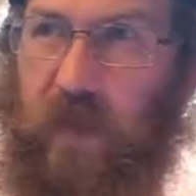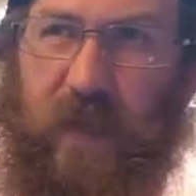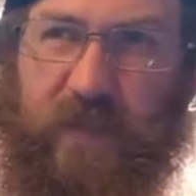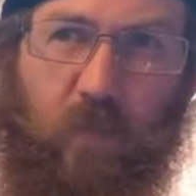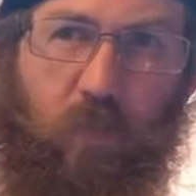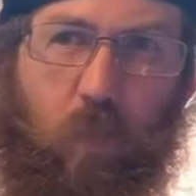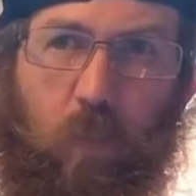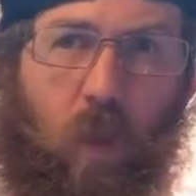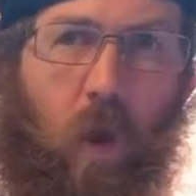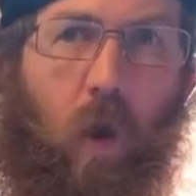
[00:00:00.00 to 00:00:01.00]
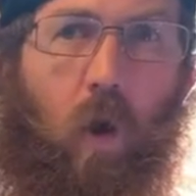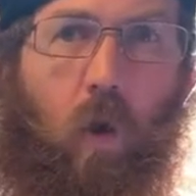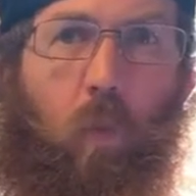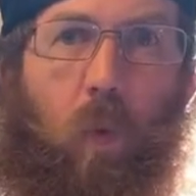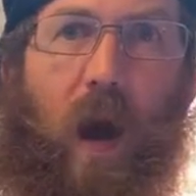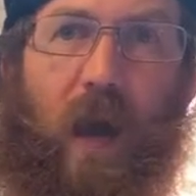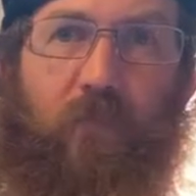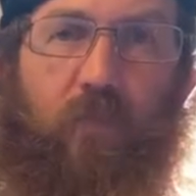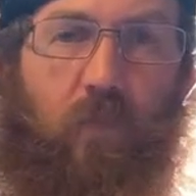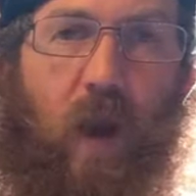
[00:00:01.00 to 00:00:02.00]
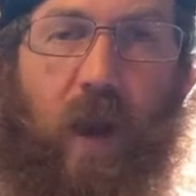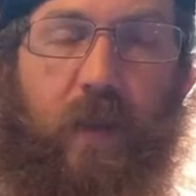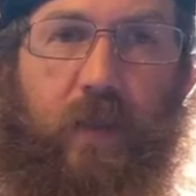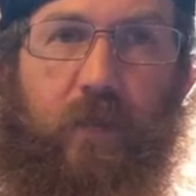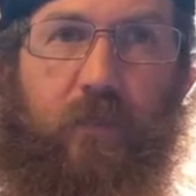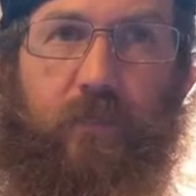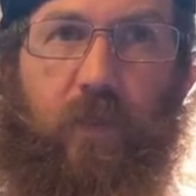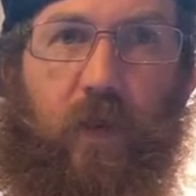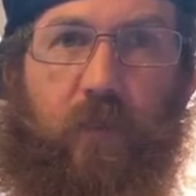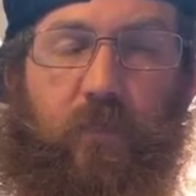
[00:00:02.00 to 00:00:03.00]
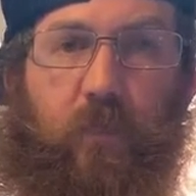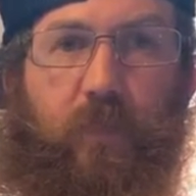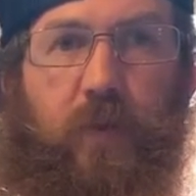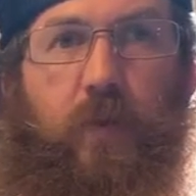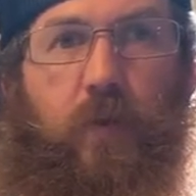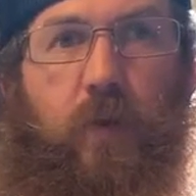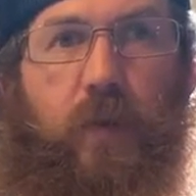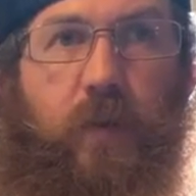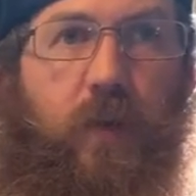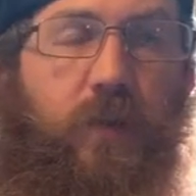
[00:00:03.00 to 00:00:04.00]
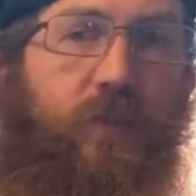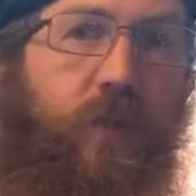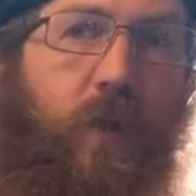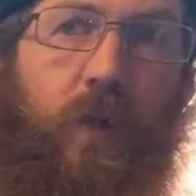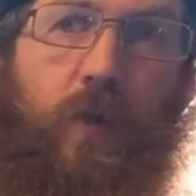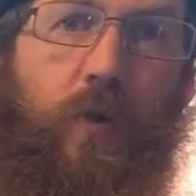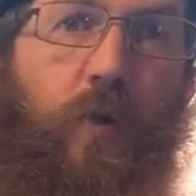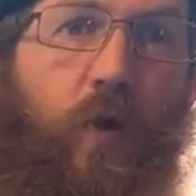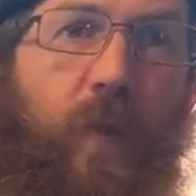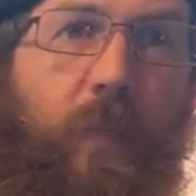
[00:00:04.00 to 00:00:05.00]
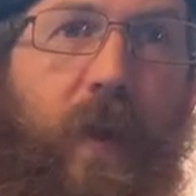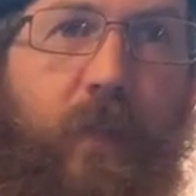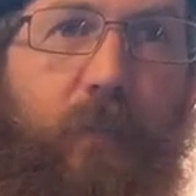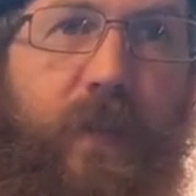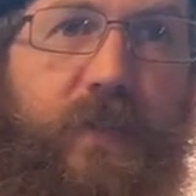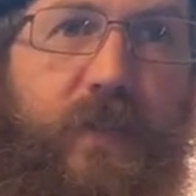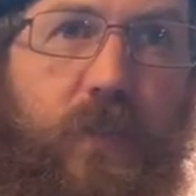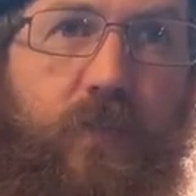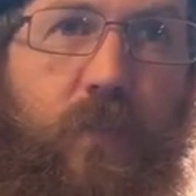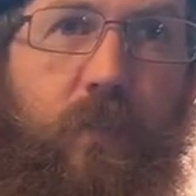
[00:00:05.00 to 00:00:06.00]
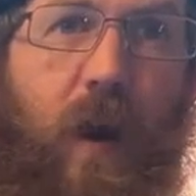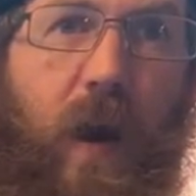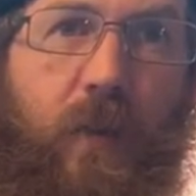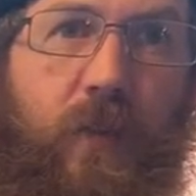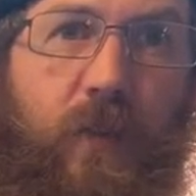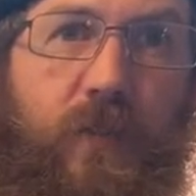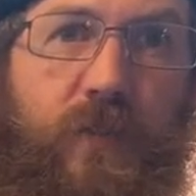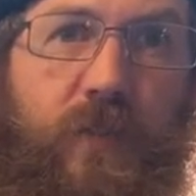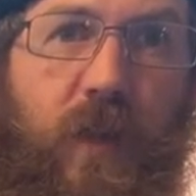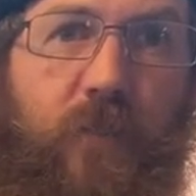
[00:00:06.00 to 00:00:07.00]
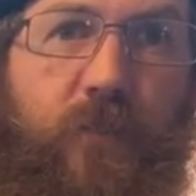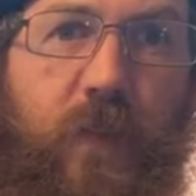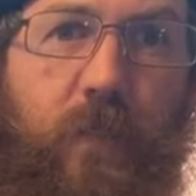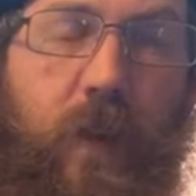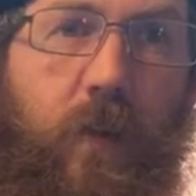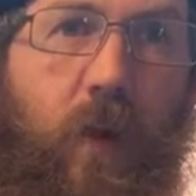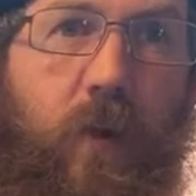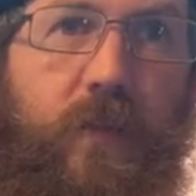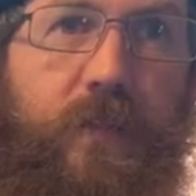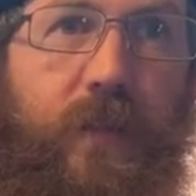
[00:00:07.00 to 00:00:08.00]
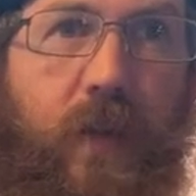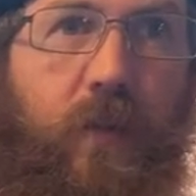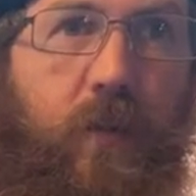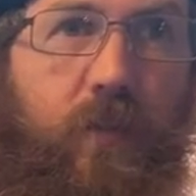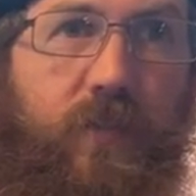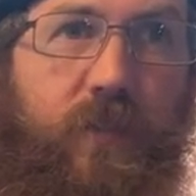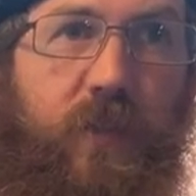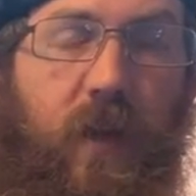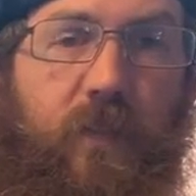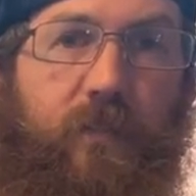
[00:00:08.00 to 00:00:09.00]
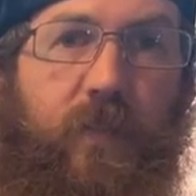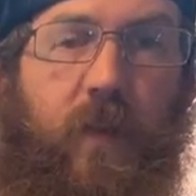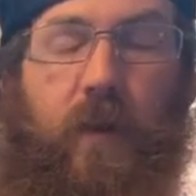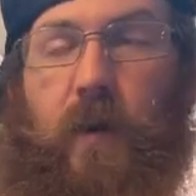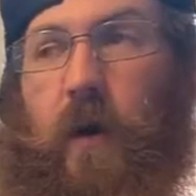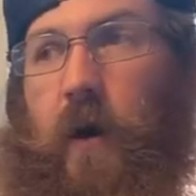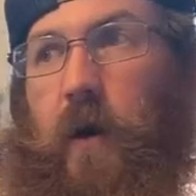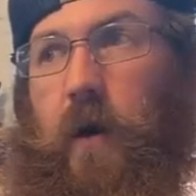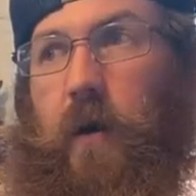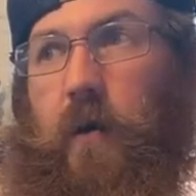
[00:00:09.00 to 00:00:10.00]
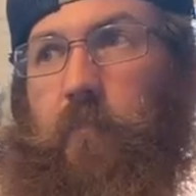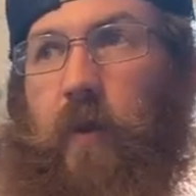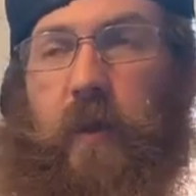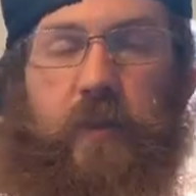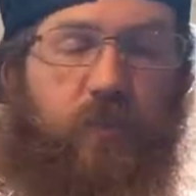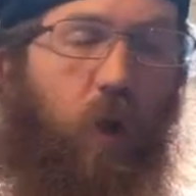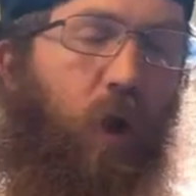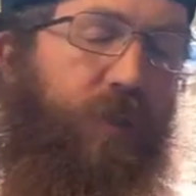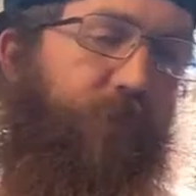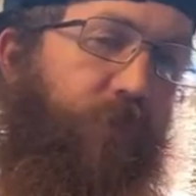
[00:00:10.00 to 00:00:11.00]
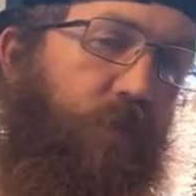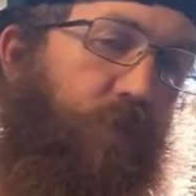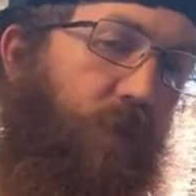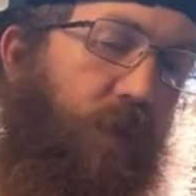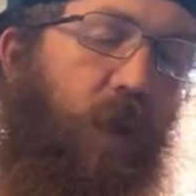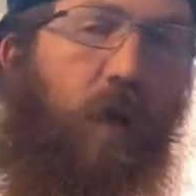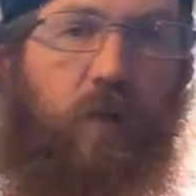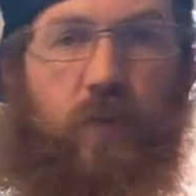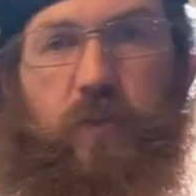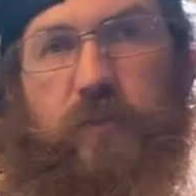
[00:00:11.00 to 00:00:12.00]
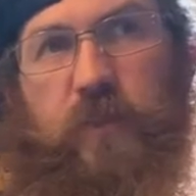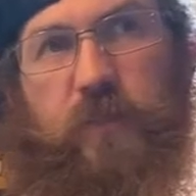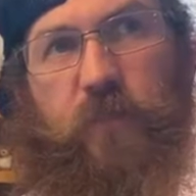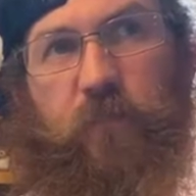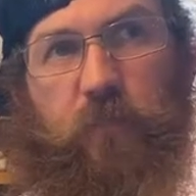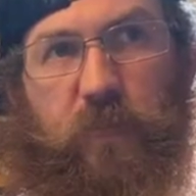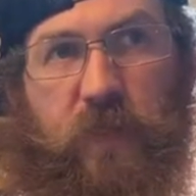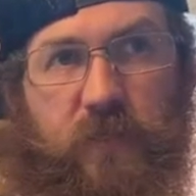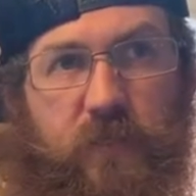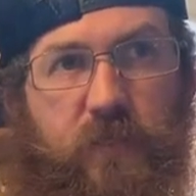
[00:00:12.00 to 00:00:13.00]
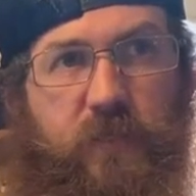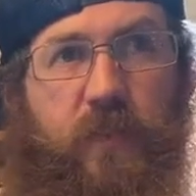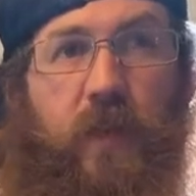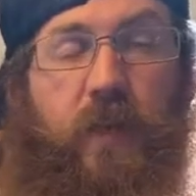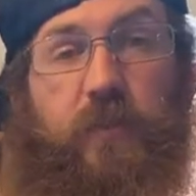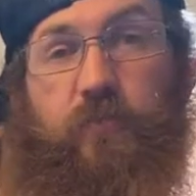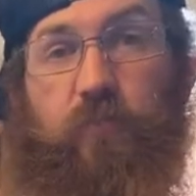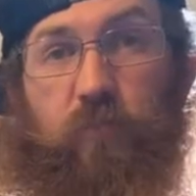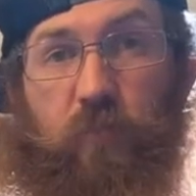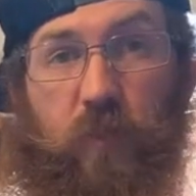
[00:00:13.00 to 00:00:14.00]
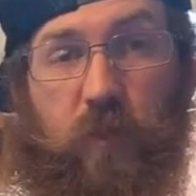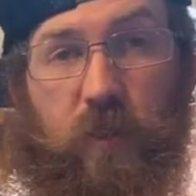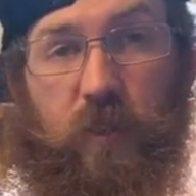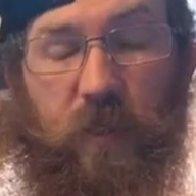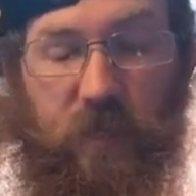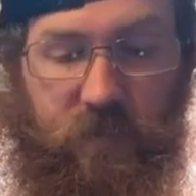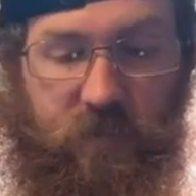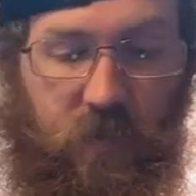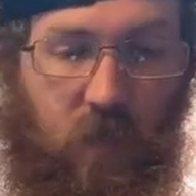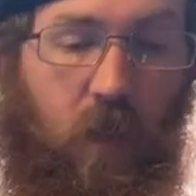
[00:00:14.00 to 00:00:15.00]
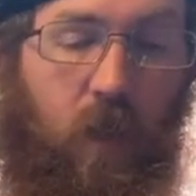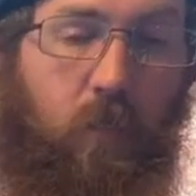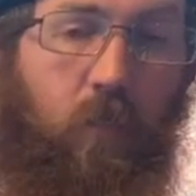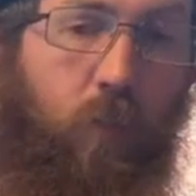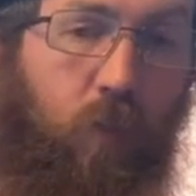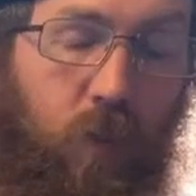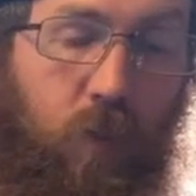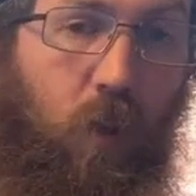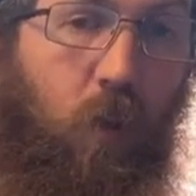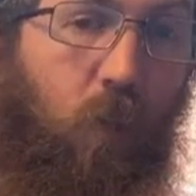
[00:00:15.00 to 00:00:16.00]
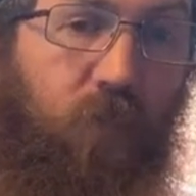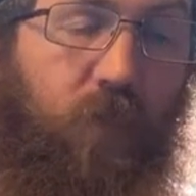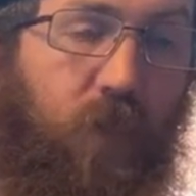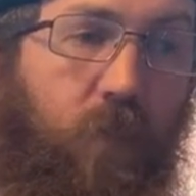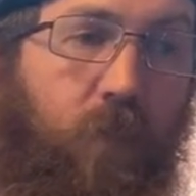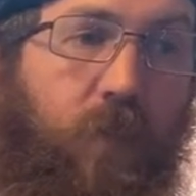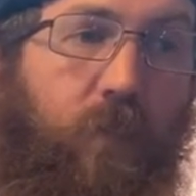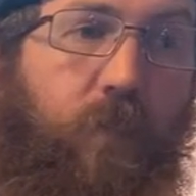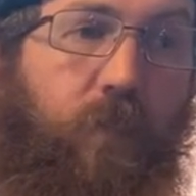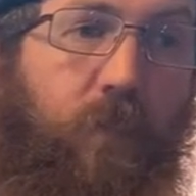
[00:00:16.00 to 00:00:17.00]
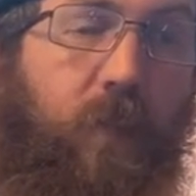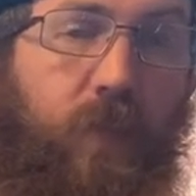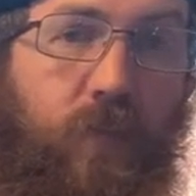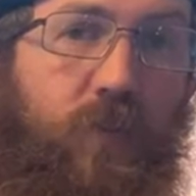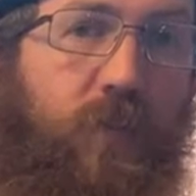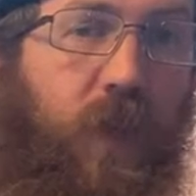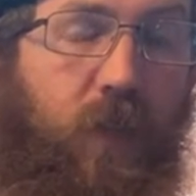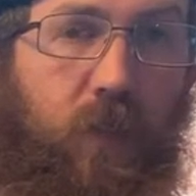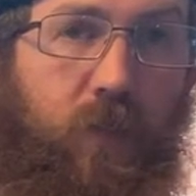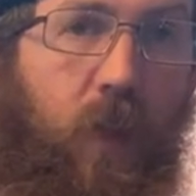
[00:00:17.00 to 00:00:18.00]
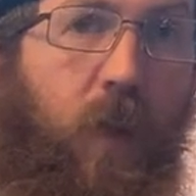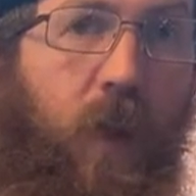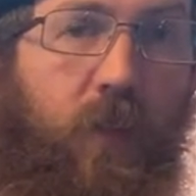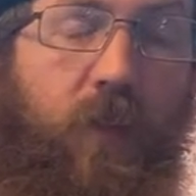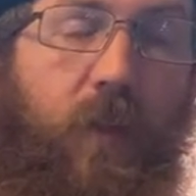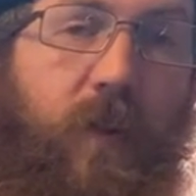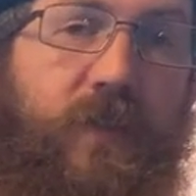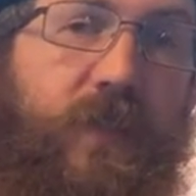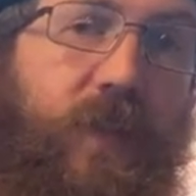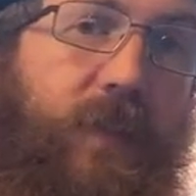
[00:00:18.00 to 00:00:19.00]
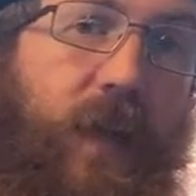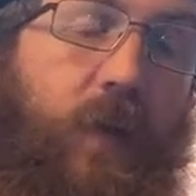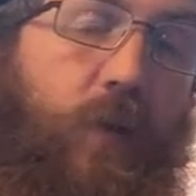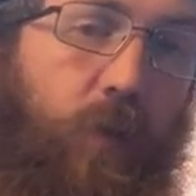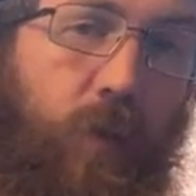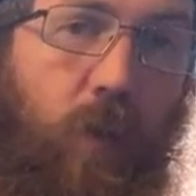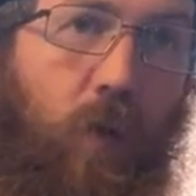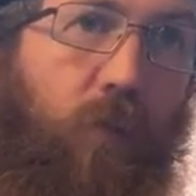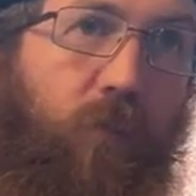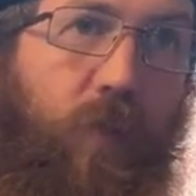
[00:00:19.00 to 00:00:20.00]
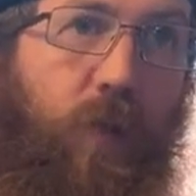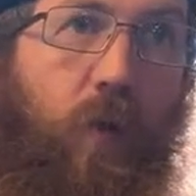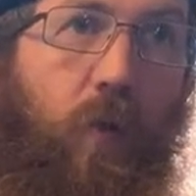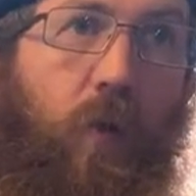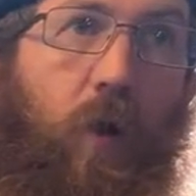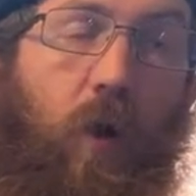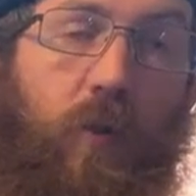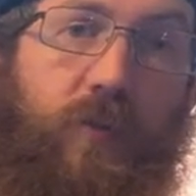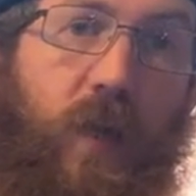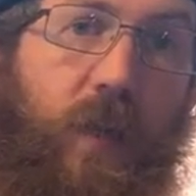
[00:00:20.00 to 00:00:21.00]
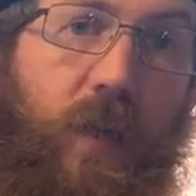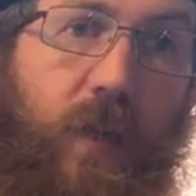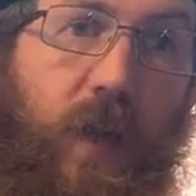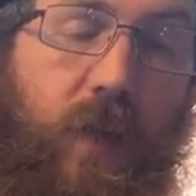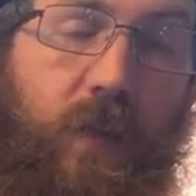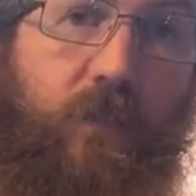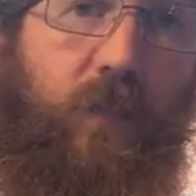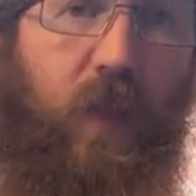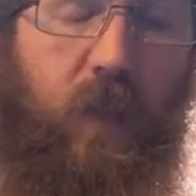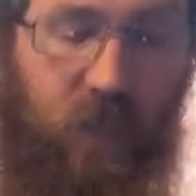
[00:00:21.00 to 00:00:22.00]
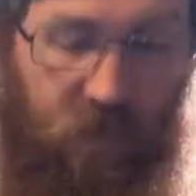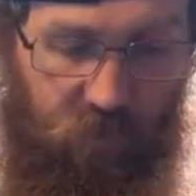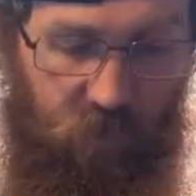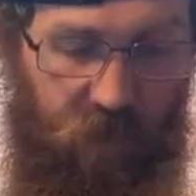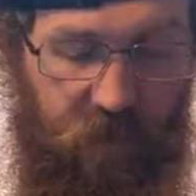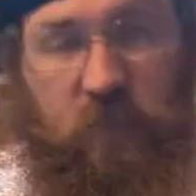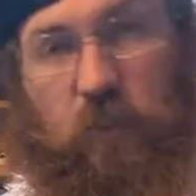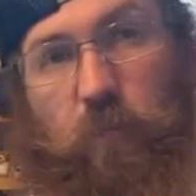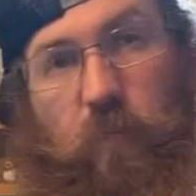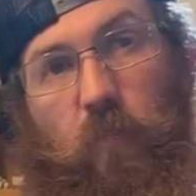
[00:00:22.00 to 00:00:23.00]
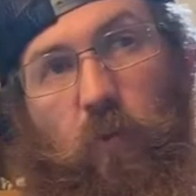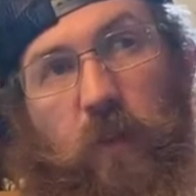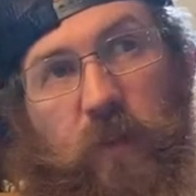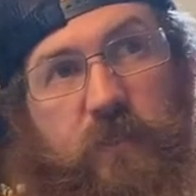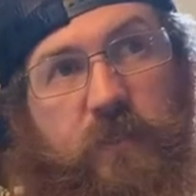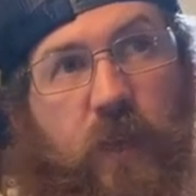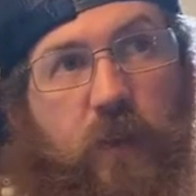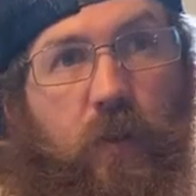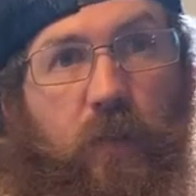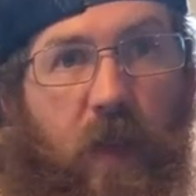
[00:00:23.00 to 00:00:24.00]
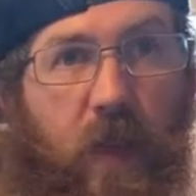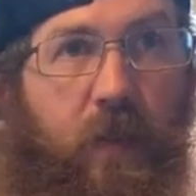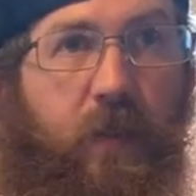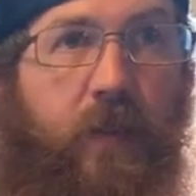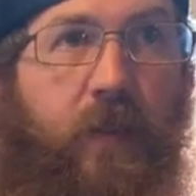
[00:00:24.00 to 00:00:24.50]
It has a wide variety of appeal, and there's, you know, they make mid-century modern stuff, they make Art Deco stuff, and it's all different sort of colors different pieces. It's really nice. My Dukes and I are thinking about sitting down and doing a whole video on Hall China to kind of give you guys a little bit more insight on that.